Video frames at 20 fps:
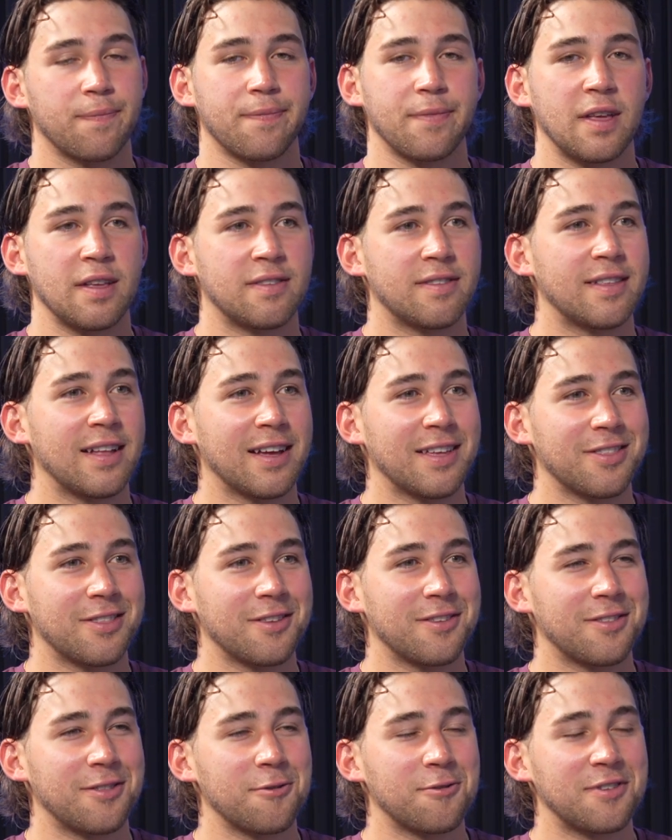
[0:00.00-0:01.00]
it's not,
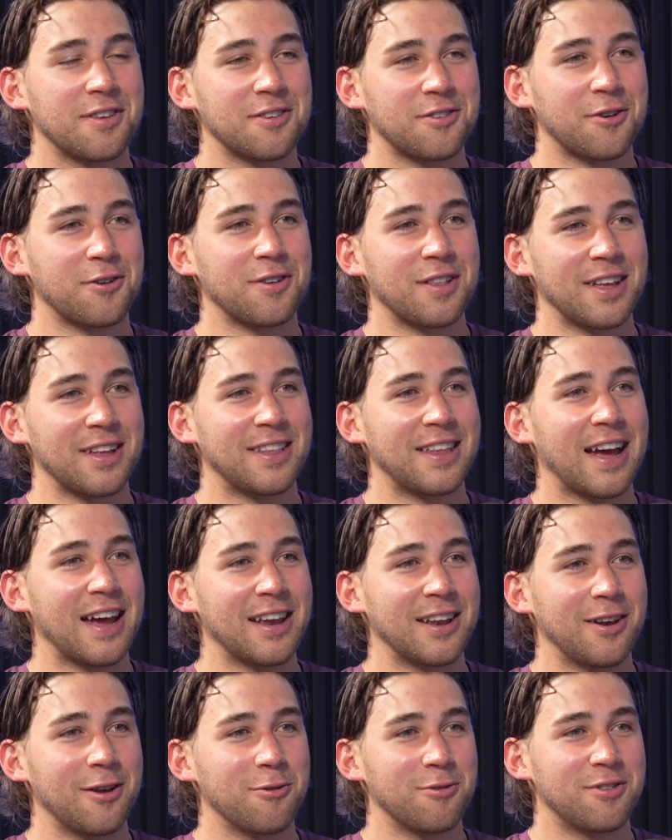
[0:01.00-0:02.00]
those things aren't like
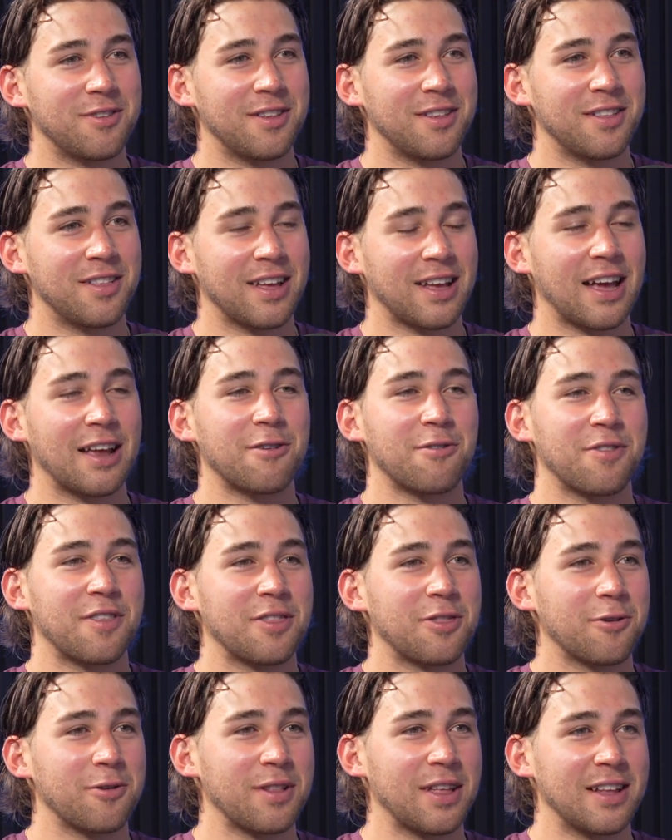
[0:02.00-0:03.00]
diagnosed, like I don't think
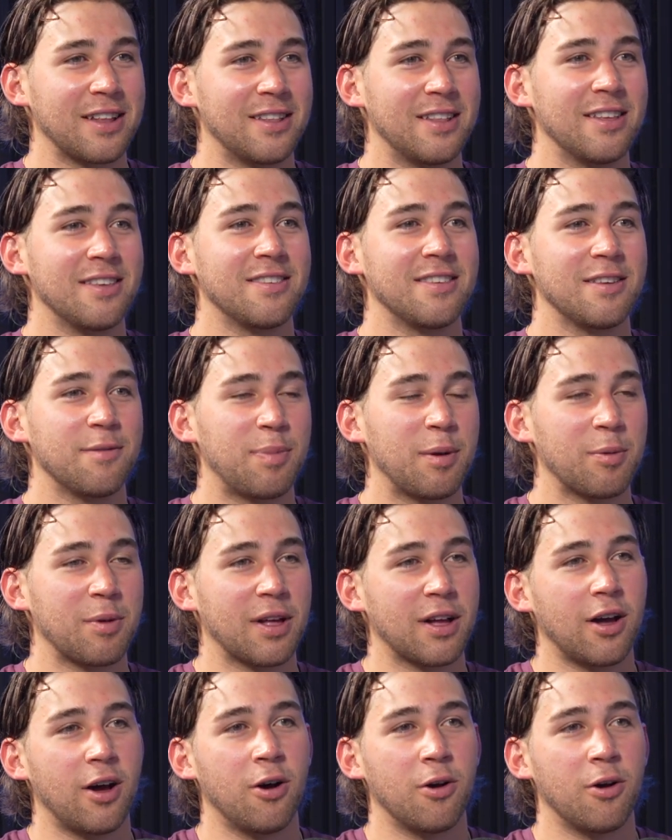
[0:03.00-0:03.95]
they're like disease. People are like, oh,